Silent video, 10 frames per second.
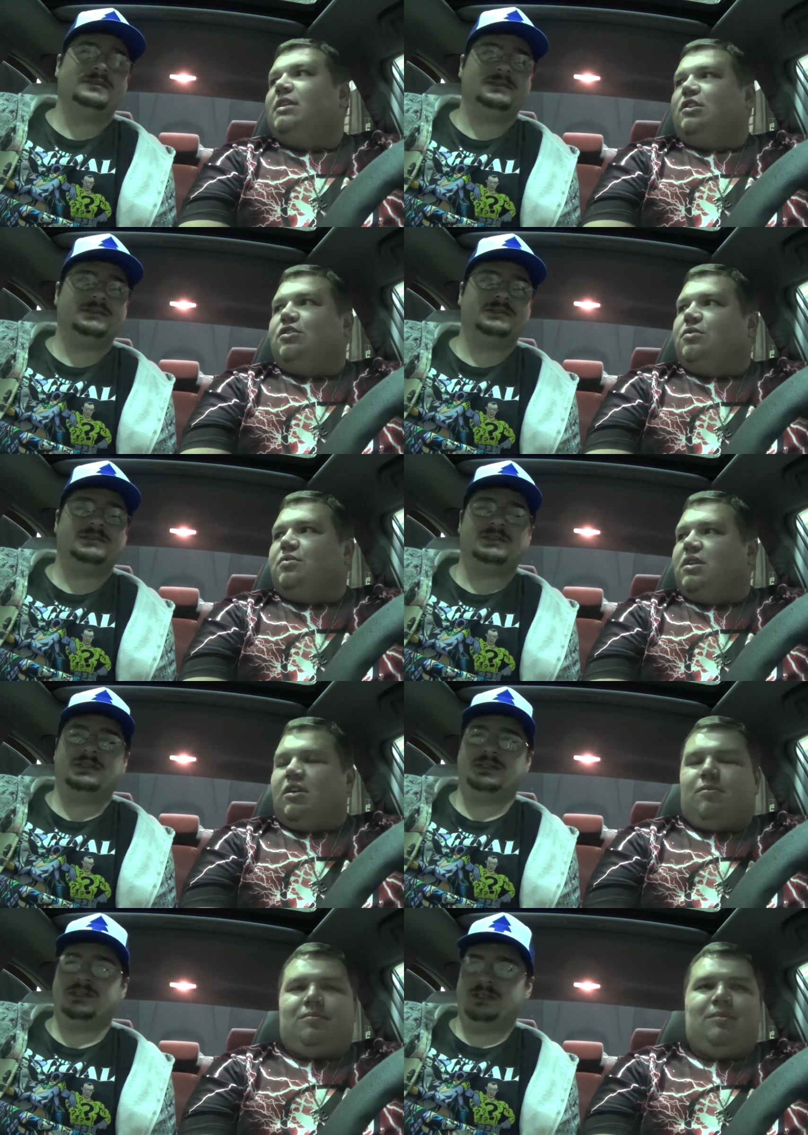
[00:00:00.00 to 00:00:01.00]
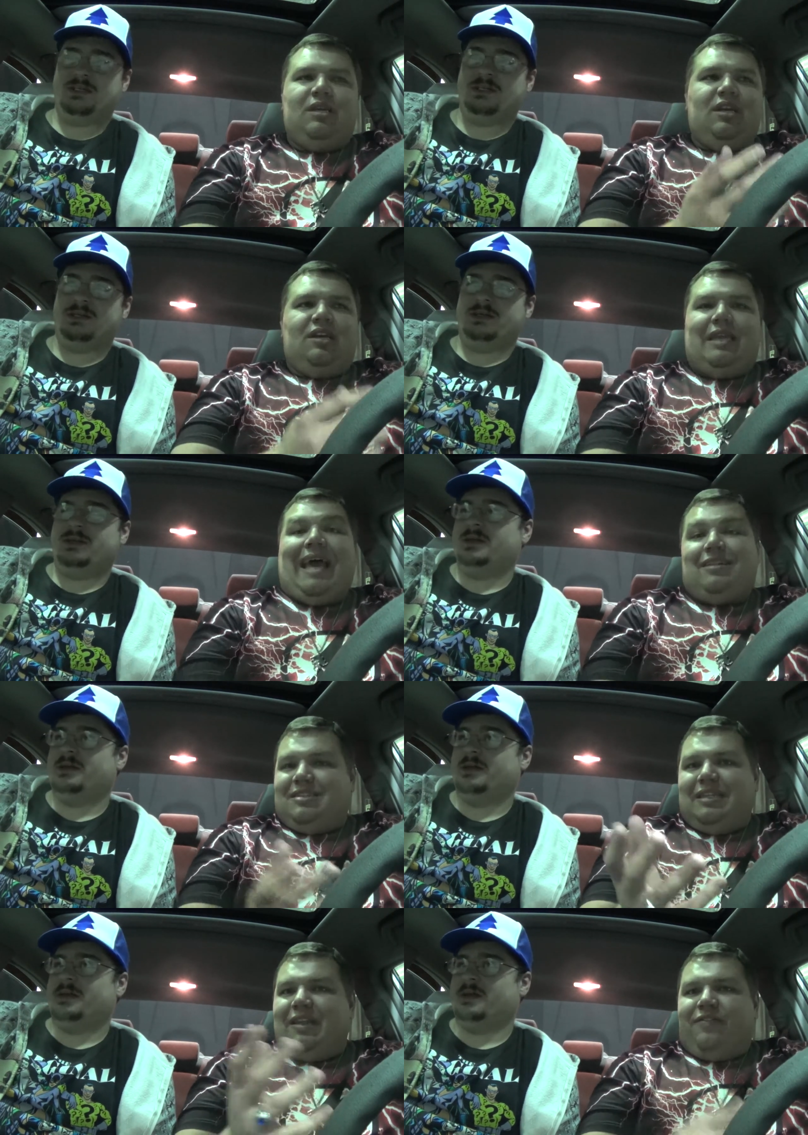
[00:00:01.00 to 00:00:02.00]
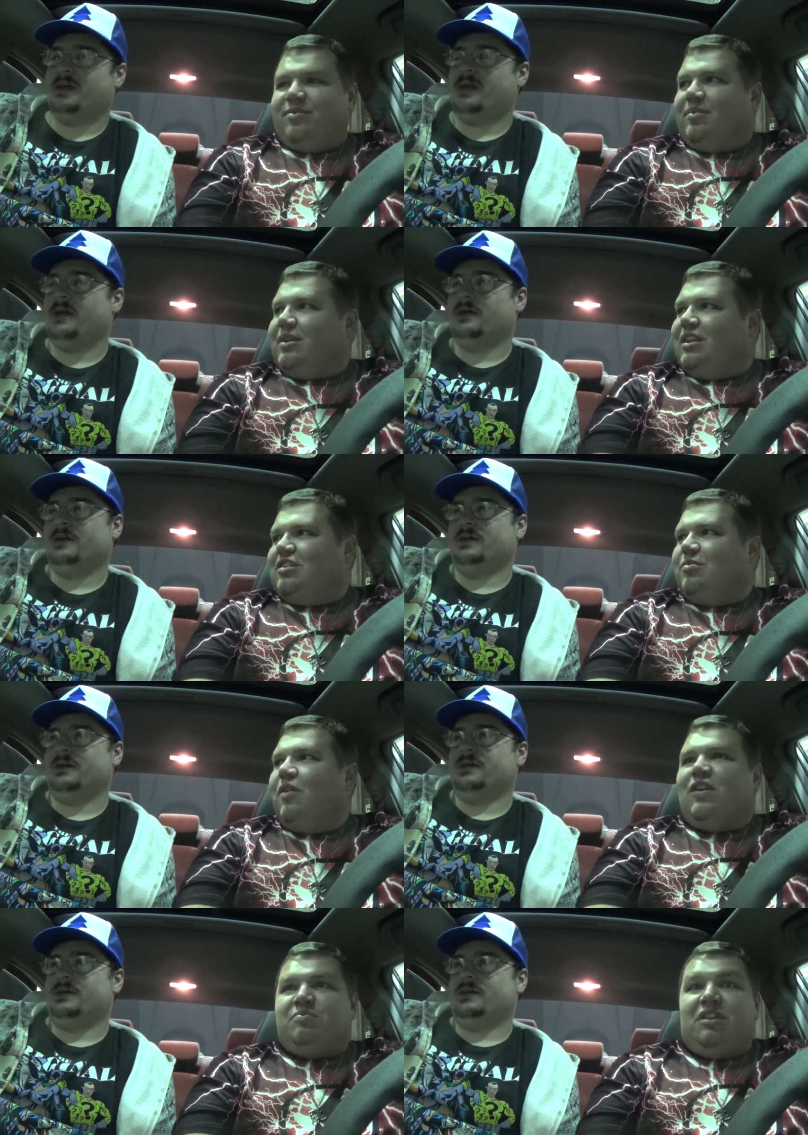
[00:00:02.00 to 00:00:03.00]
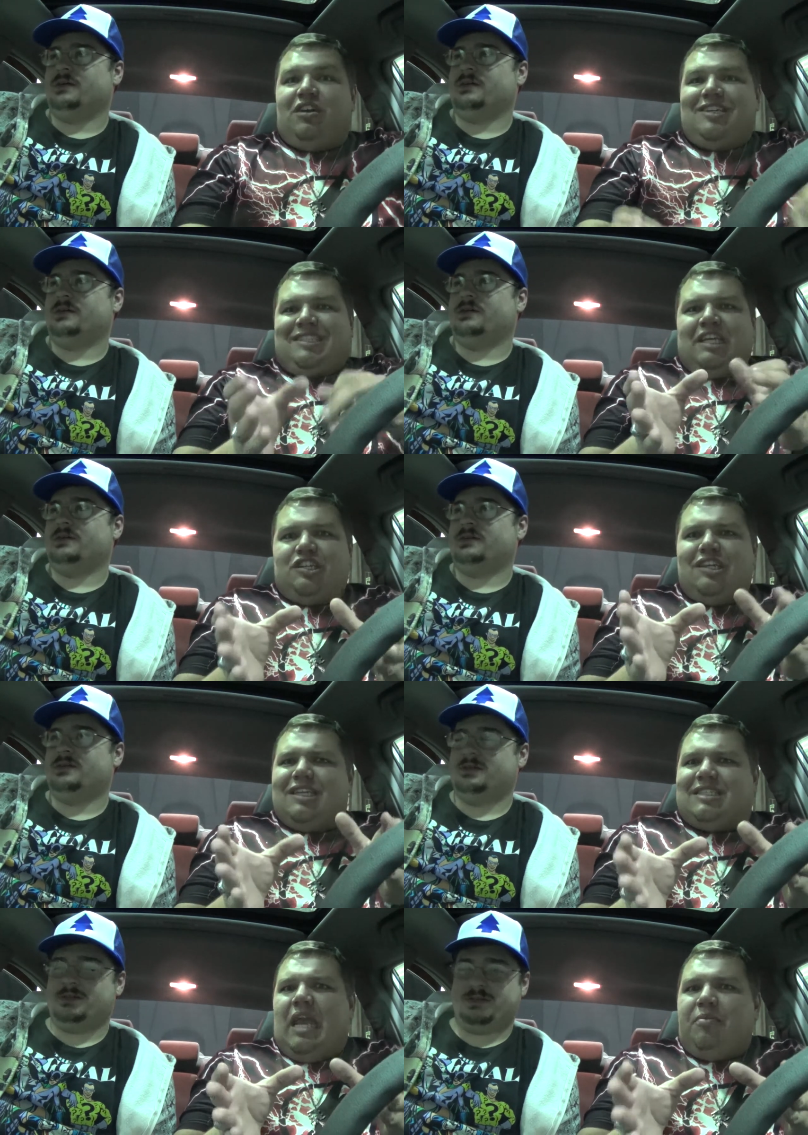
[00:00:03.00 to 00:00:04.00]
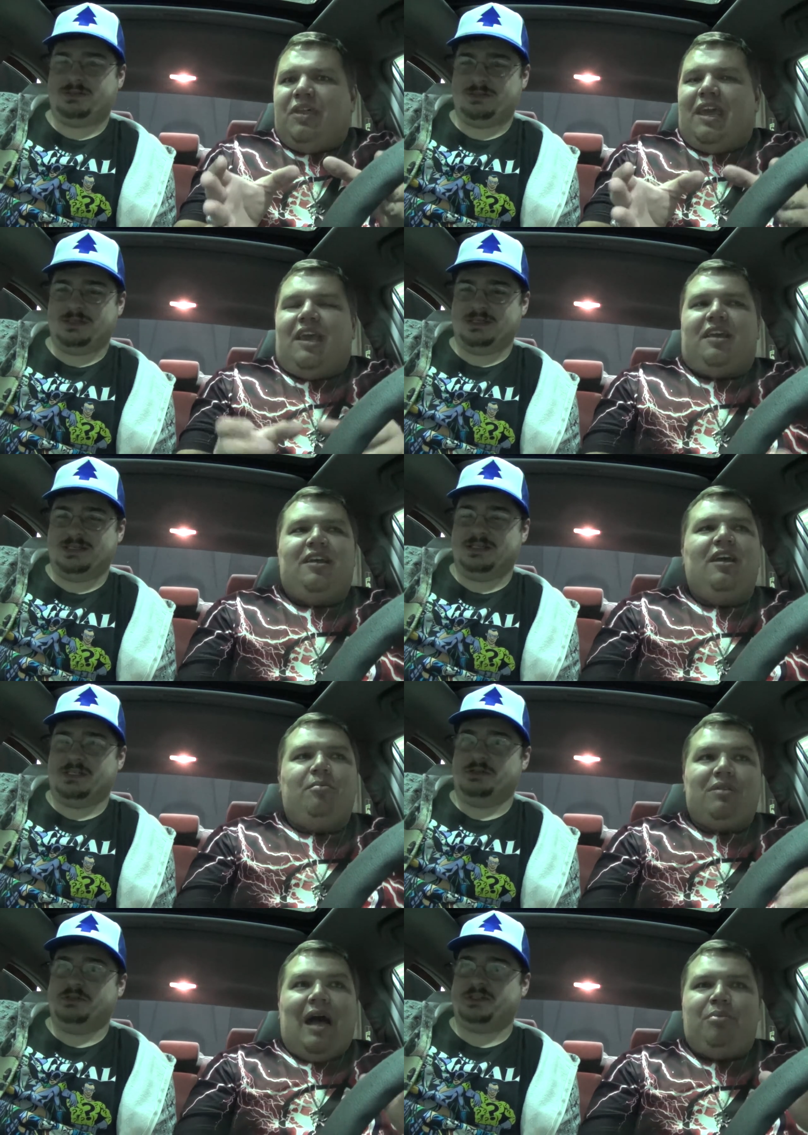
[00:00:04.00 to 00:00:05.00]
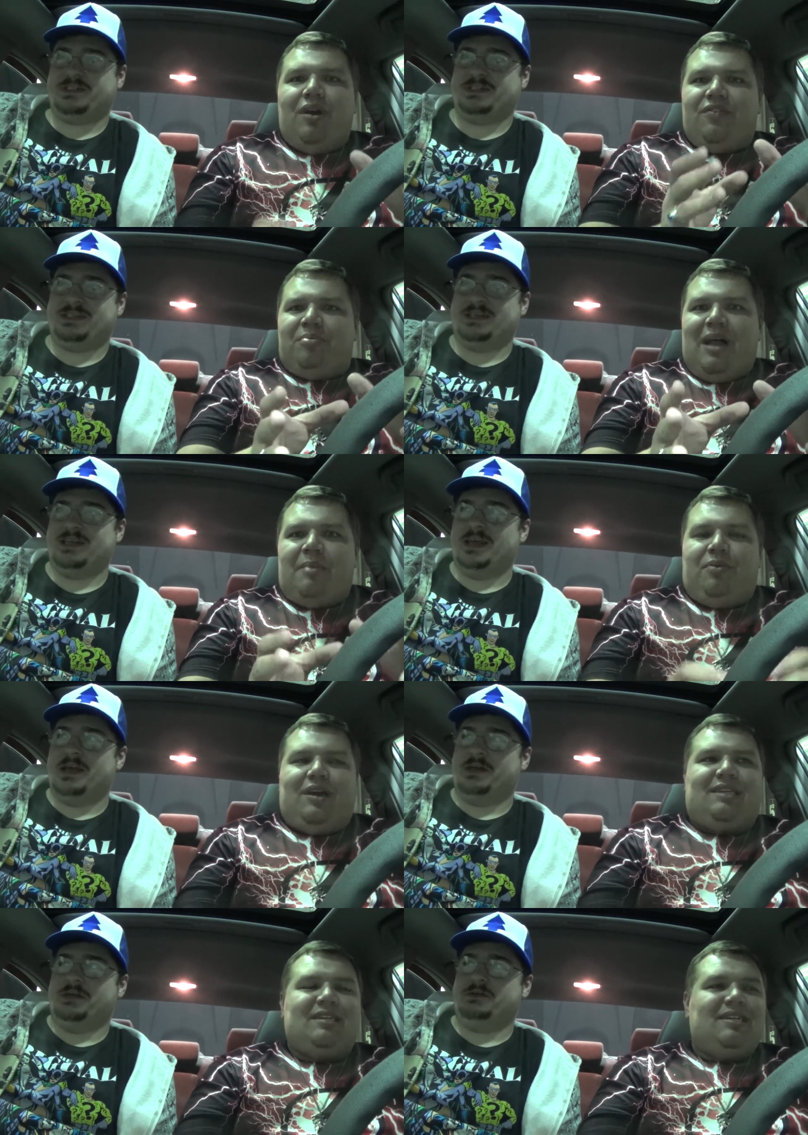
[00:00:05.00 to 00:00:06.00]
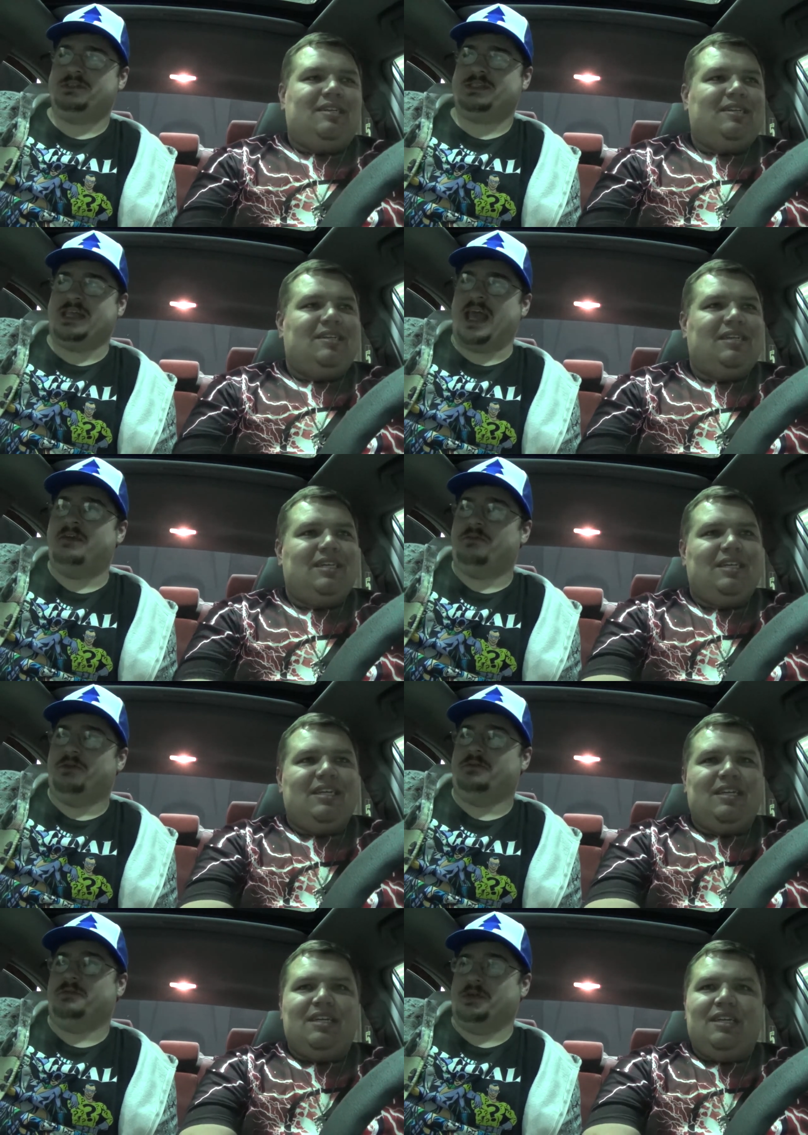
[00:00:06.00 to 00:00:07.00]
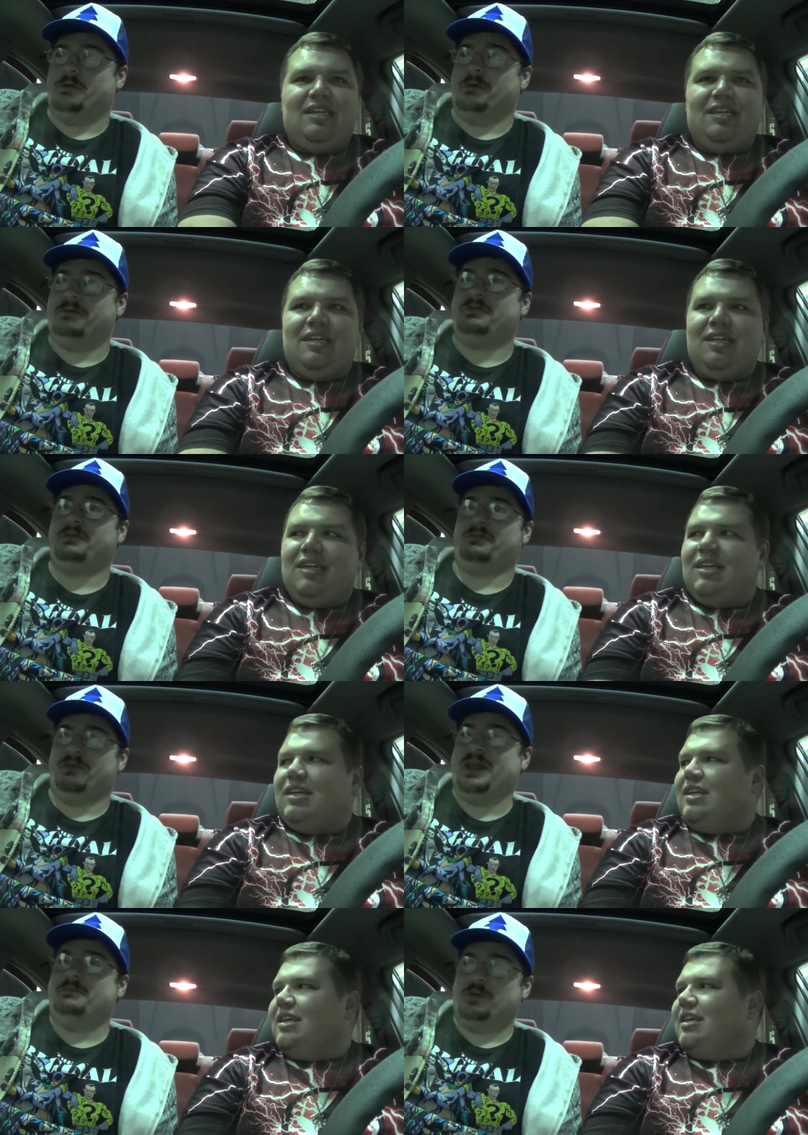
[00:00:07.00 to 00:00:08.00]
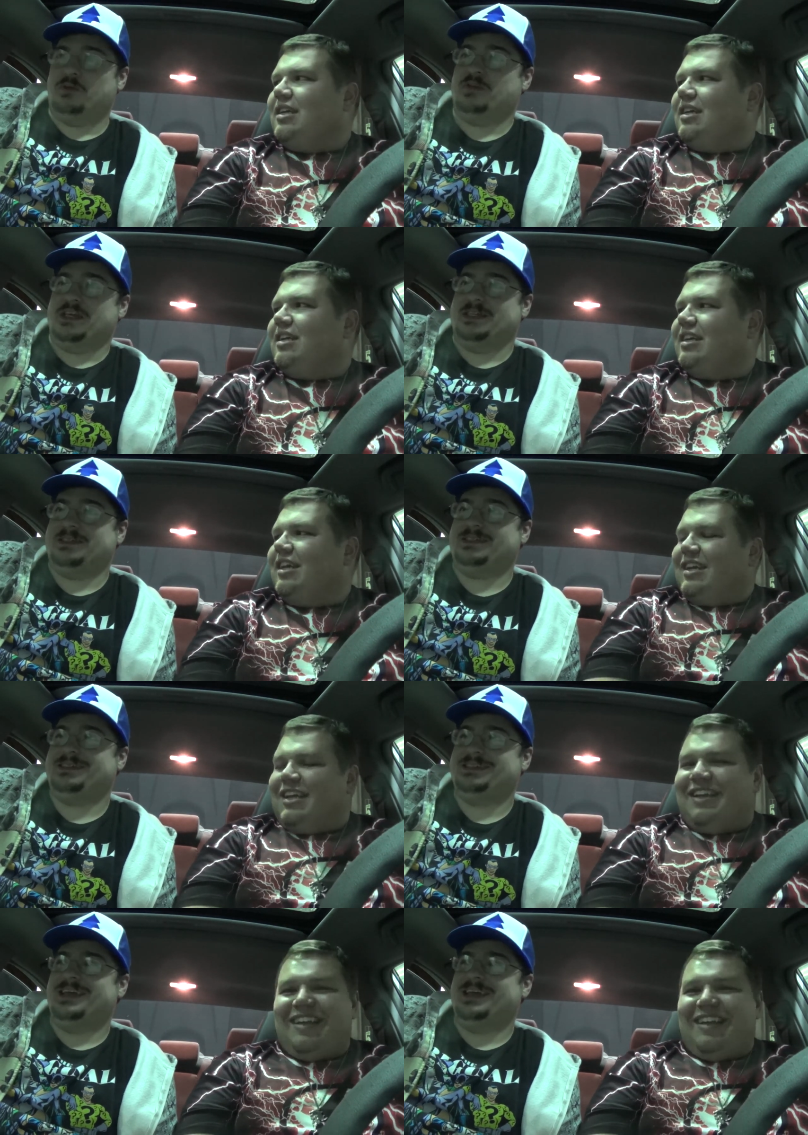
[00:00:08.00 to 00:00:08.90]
Speaker 1: me too. You know, that's the difference between the two movies. But they're essentially the same thing. You plot just, point for plot point.
Speaker 2: You just gave a review of three movies